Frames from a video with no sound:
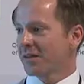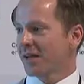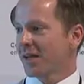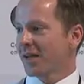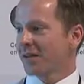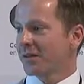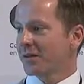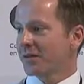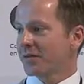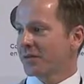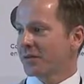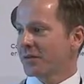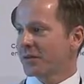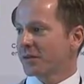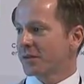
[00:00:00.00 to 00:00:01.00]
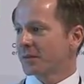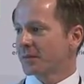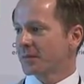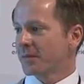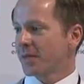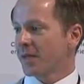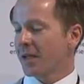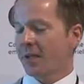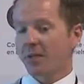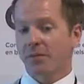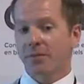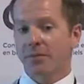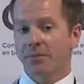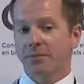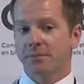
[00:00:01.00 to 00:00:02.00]
glad to
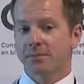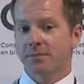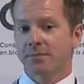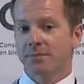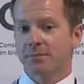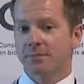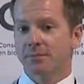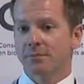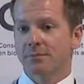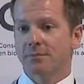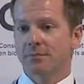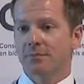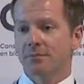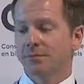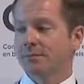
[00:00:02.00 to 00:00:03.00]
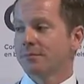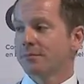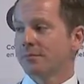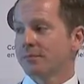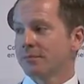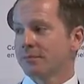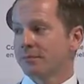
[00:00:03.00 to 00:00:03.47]
answer. Thank you.